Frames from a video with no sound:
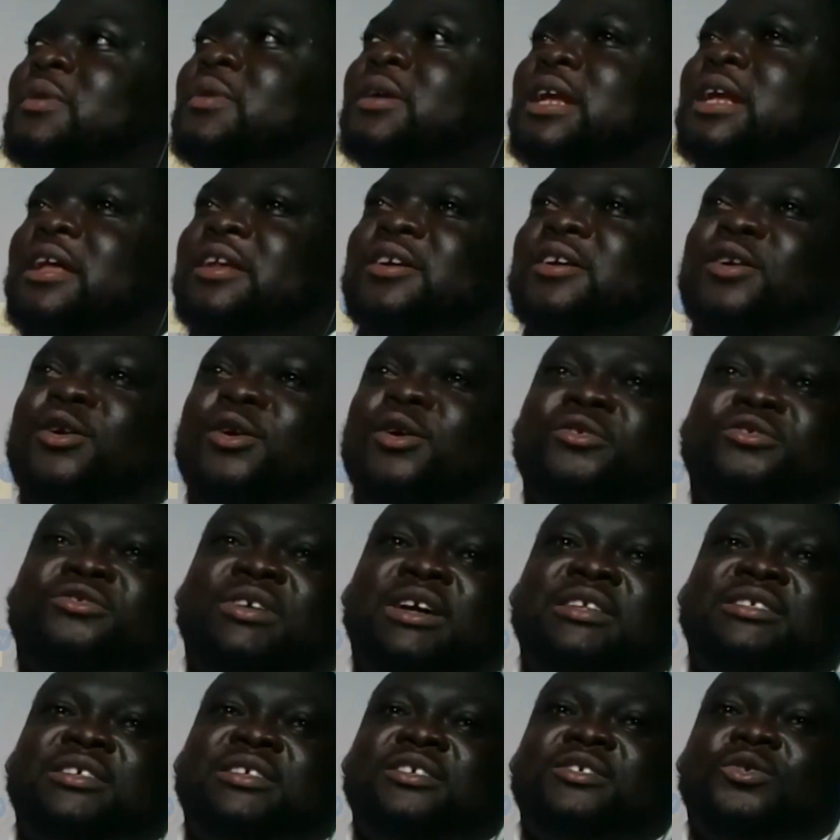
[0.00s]
the money and he calls
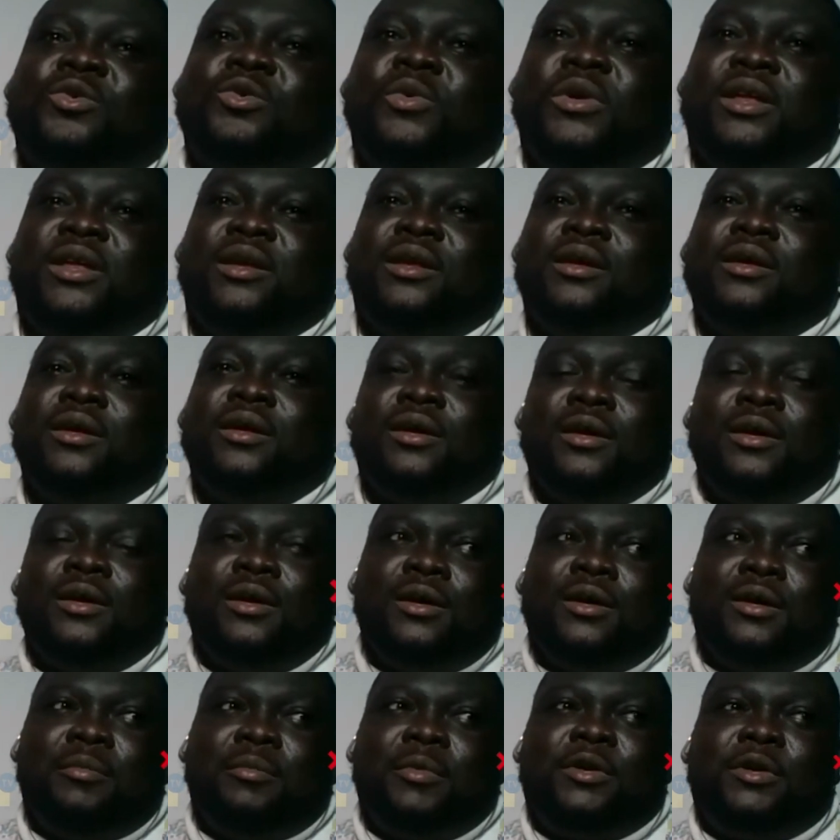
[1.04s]
you and says, Queen,
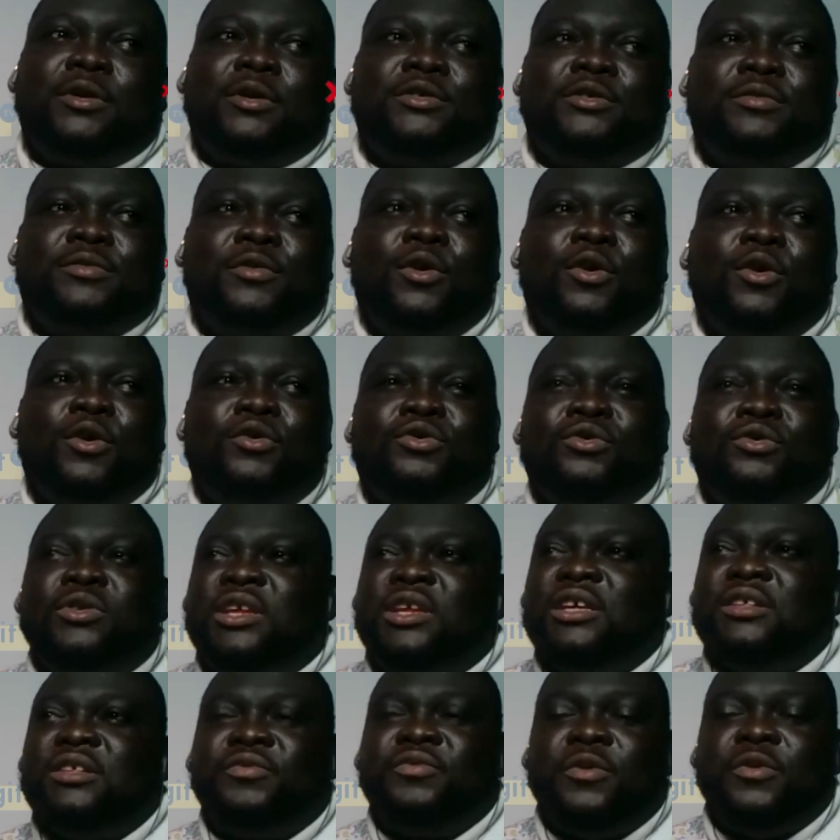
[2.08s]
because of all you
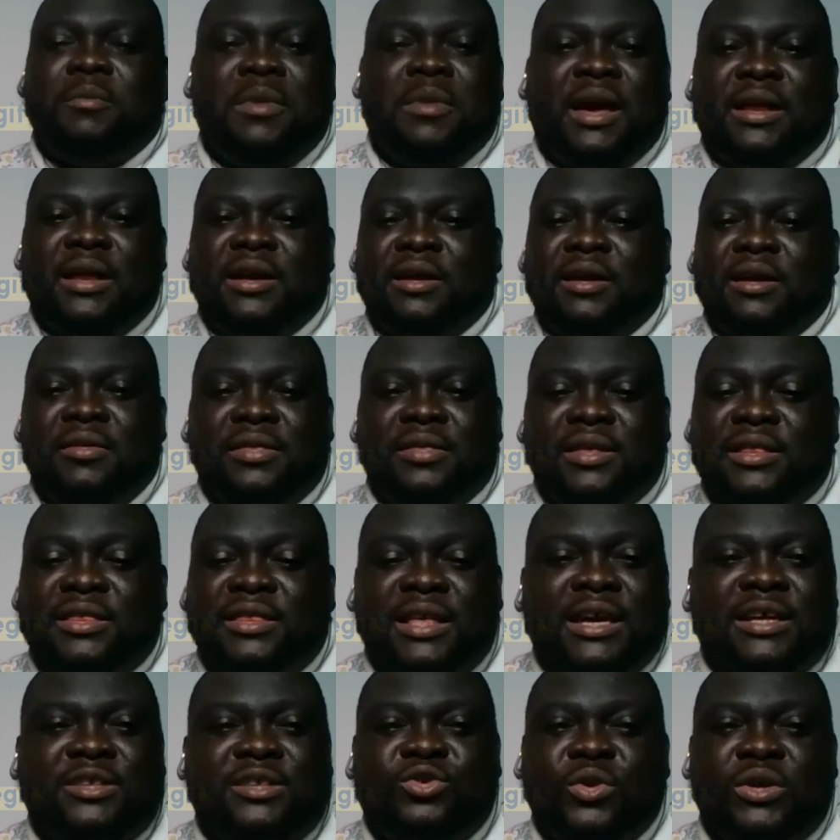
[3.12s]
did for me and everything,
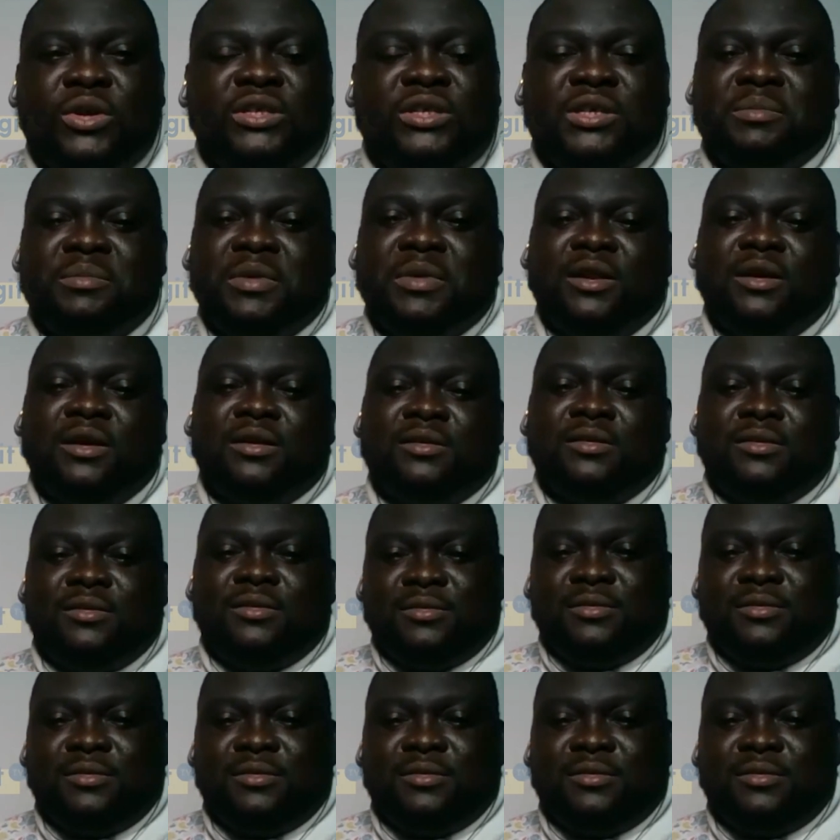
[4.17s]
take 20 million.